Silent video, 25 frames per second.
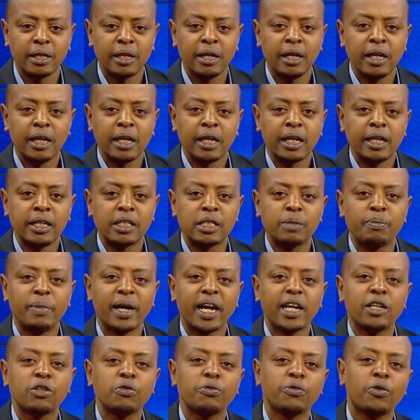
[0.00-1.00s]
Mm. It's
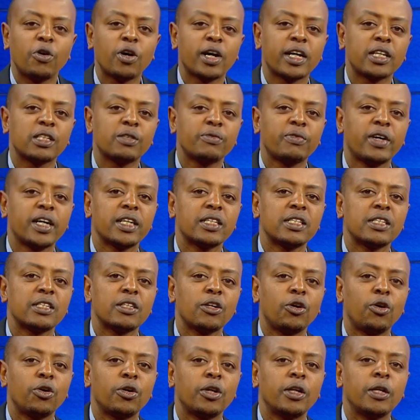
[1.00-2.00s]
better to focus first
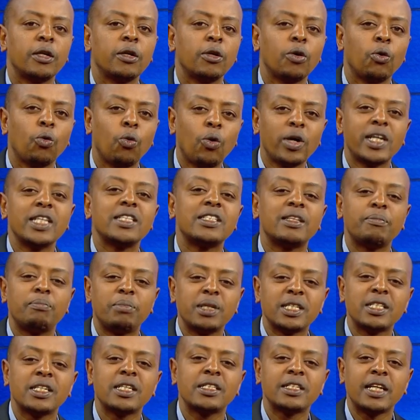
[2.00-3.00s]
on what is the
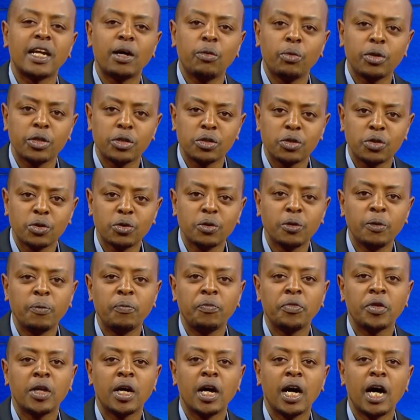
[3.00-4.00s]
business that I want to do,
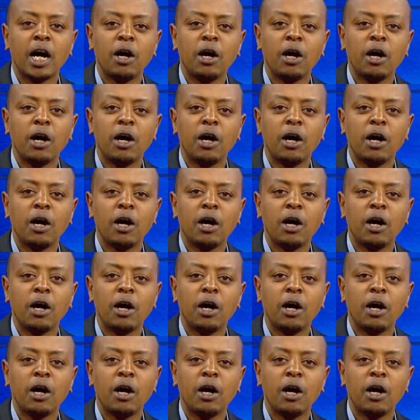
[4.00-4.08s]
mm-hmm.